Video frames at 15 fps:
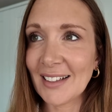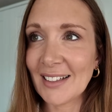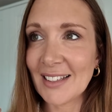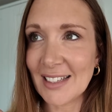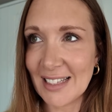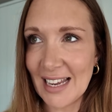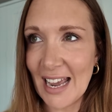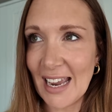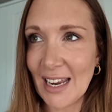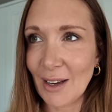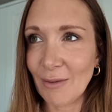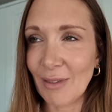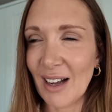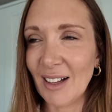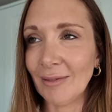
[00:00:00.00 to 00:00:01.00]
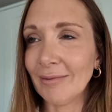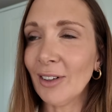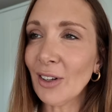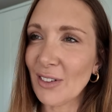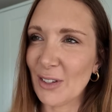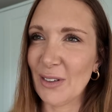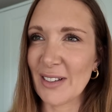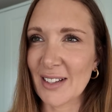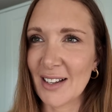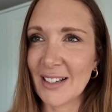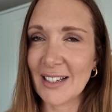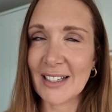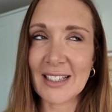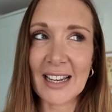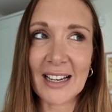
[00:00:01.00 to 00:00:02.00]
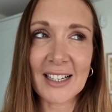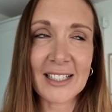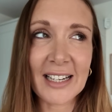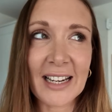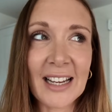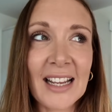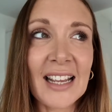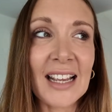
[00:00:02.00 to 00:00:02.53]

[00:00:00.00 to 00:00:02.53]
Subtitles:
today. Well, not too exciting today, actually.